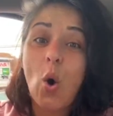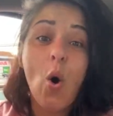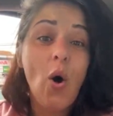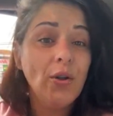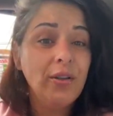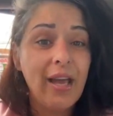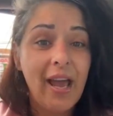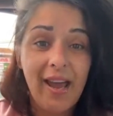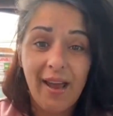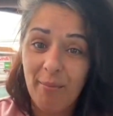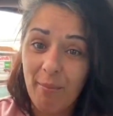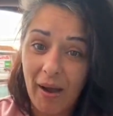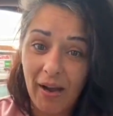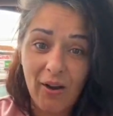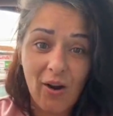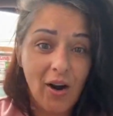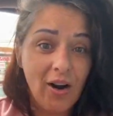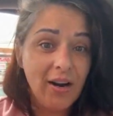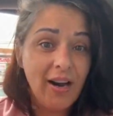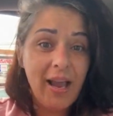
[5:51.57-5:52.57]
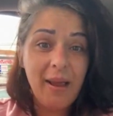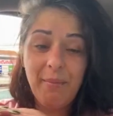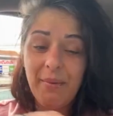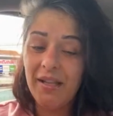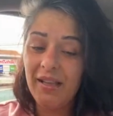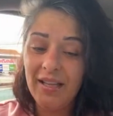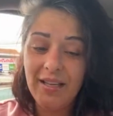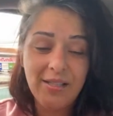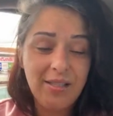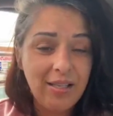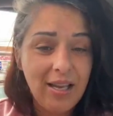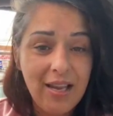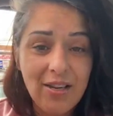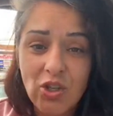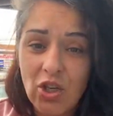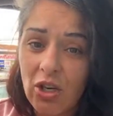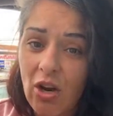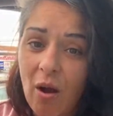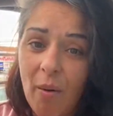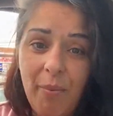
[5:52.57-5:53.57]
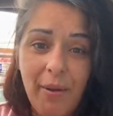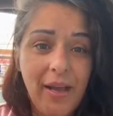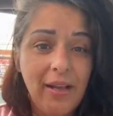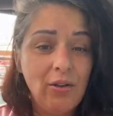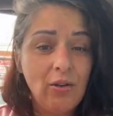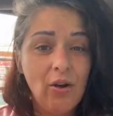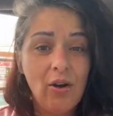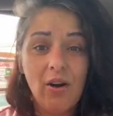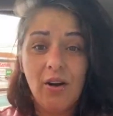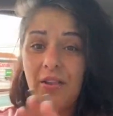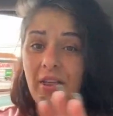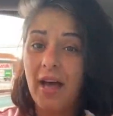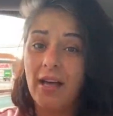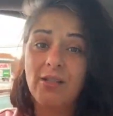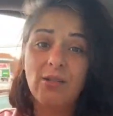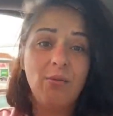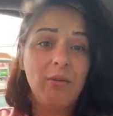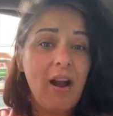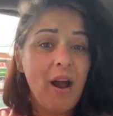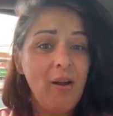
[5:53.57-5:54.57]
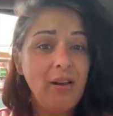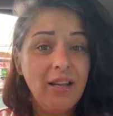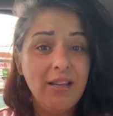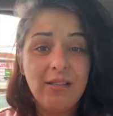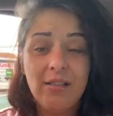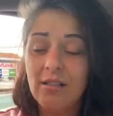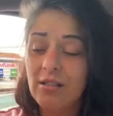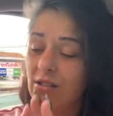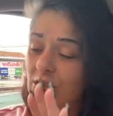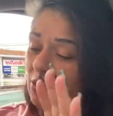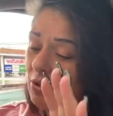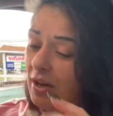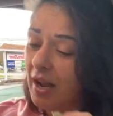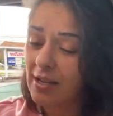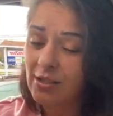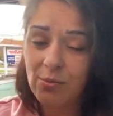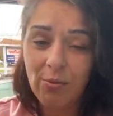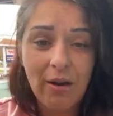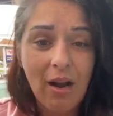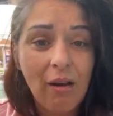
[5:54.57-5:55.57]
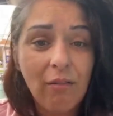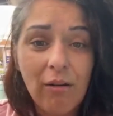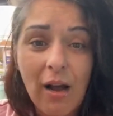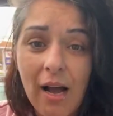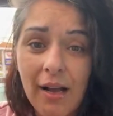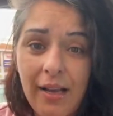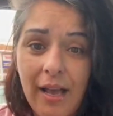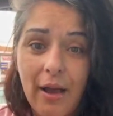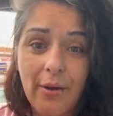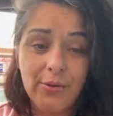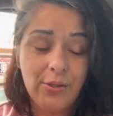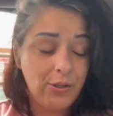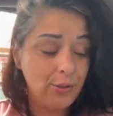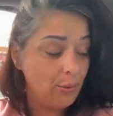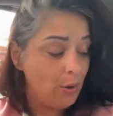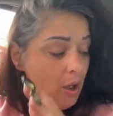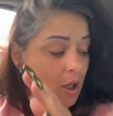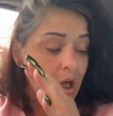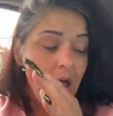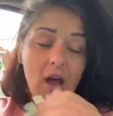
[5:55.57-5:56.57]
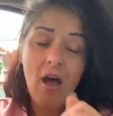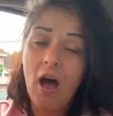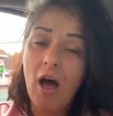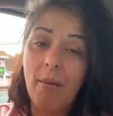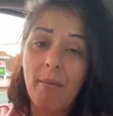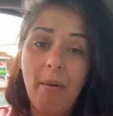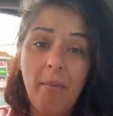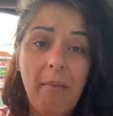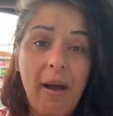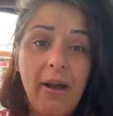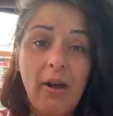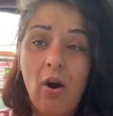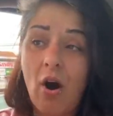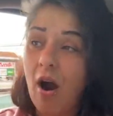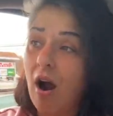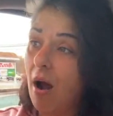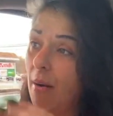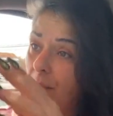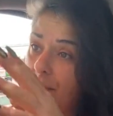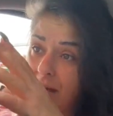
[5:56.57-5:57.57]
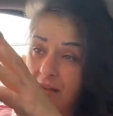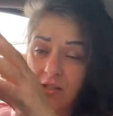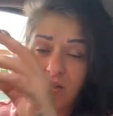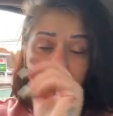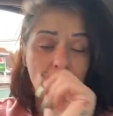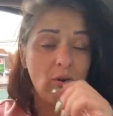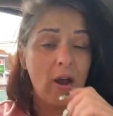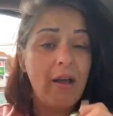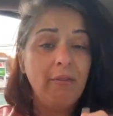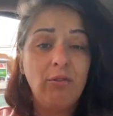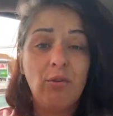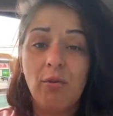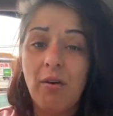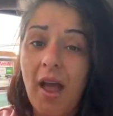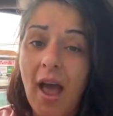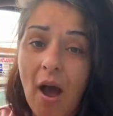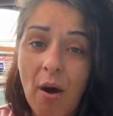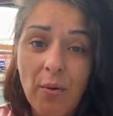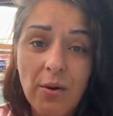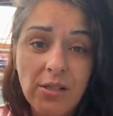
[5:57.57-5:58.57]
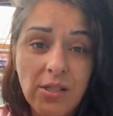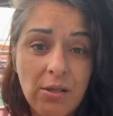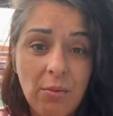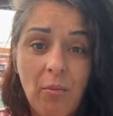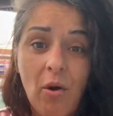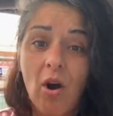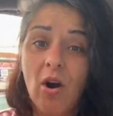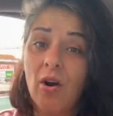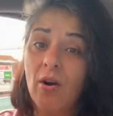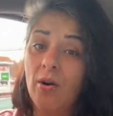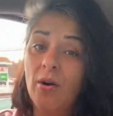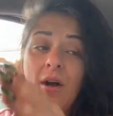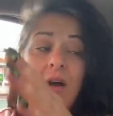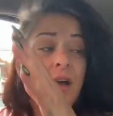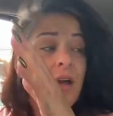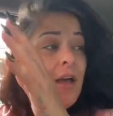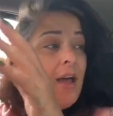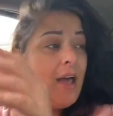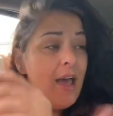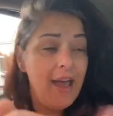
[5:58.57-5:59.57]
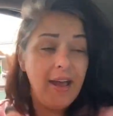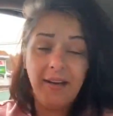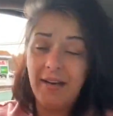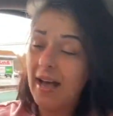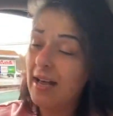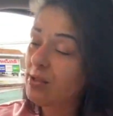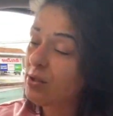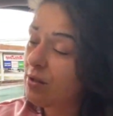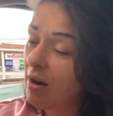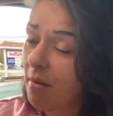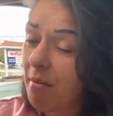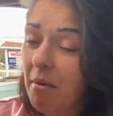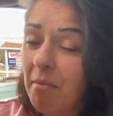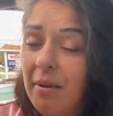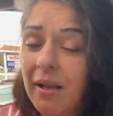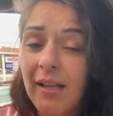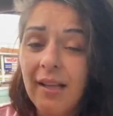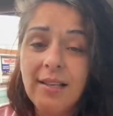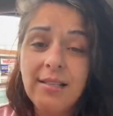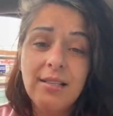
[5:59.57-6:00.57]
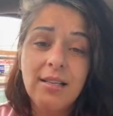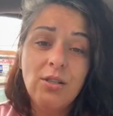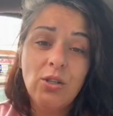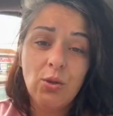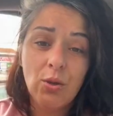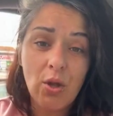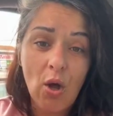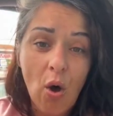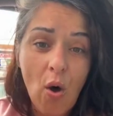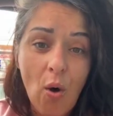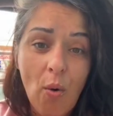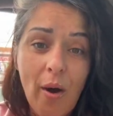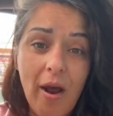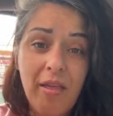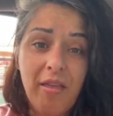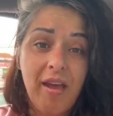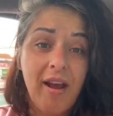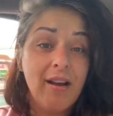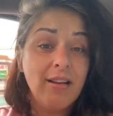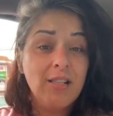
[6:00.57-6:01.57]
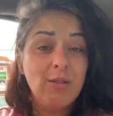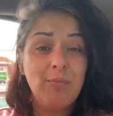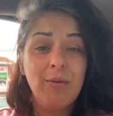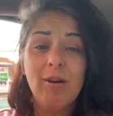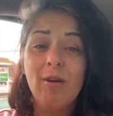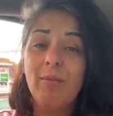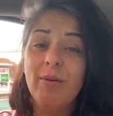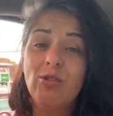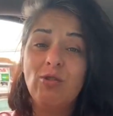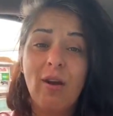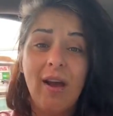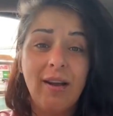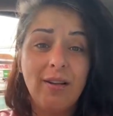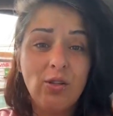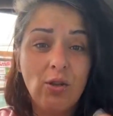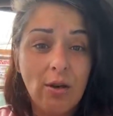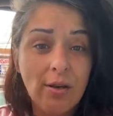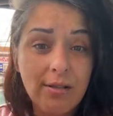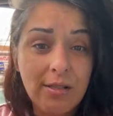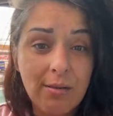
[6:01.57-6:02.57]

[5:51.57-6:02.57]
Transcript: All day in my car. Amy Lee station on Pandora. That's what I listen to. That's what I rock out to. I'm in my car. I'm about to drive 3 hours tomorrow. And that's what I'm going to be listening to the whole way there. And Spirit be trying to